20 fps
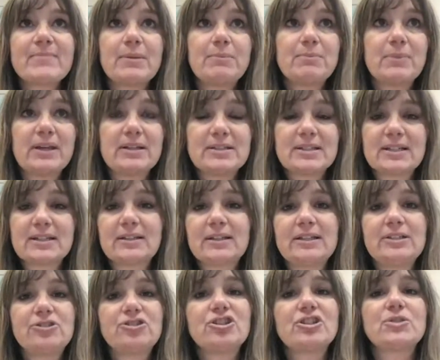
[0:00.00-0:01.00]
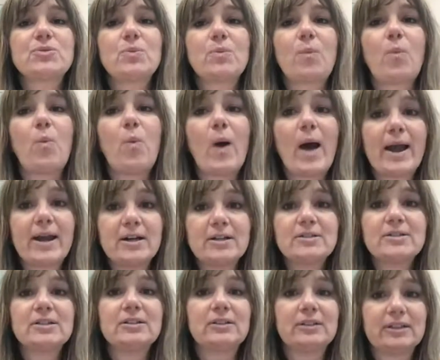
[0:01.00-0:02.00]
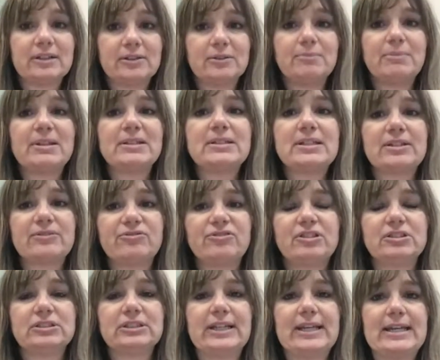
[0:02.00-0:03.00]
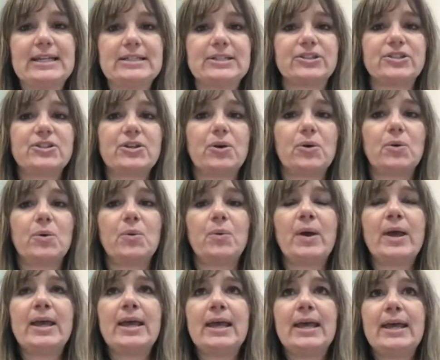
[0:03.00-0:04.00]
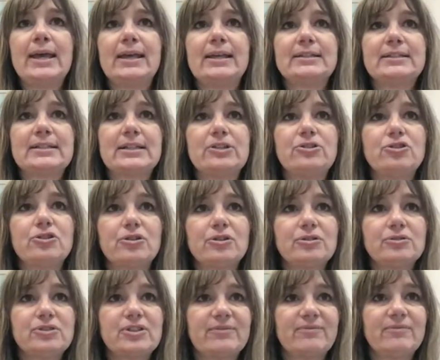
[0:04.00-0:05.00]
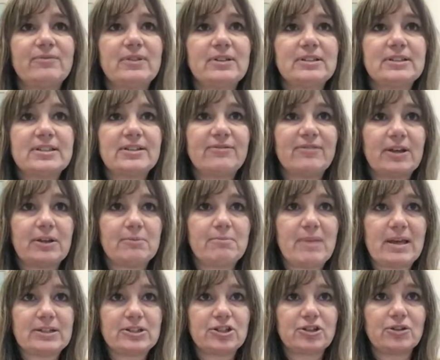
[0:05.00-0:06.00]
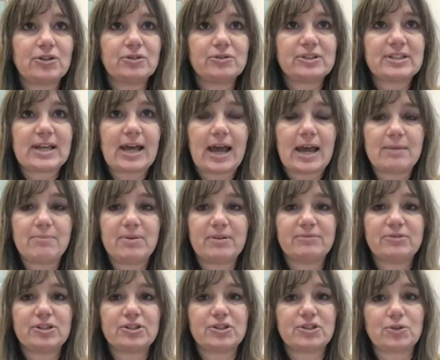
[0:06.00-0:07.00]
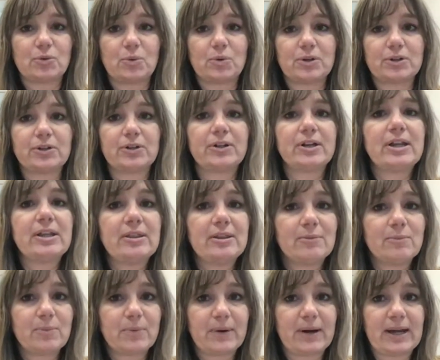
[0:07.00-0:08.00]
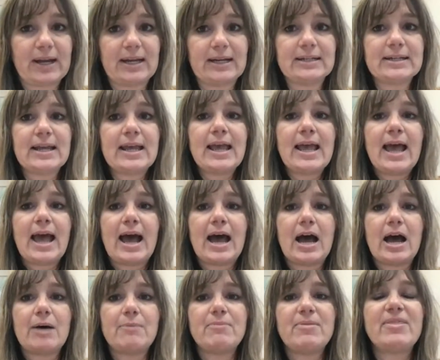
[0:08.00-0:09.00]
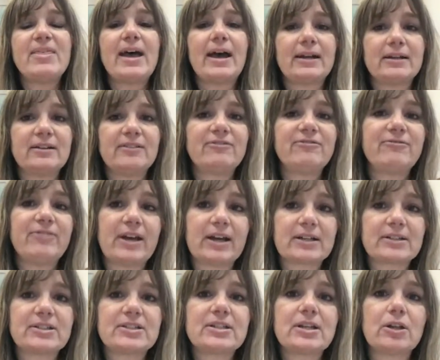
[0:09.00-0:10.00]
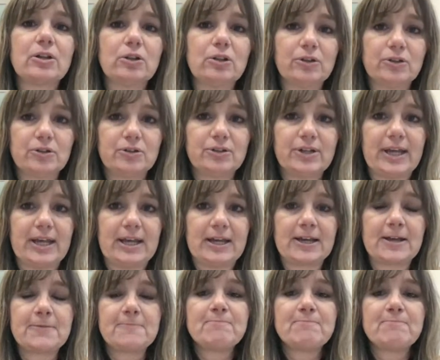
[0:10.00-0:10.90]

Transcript: basically just wired a little bit differently. So it's a neurodevelopmental type of disorder in the brain that affects learning.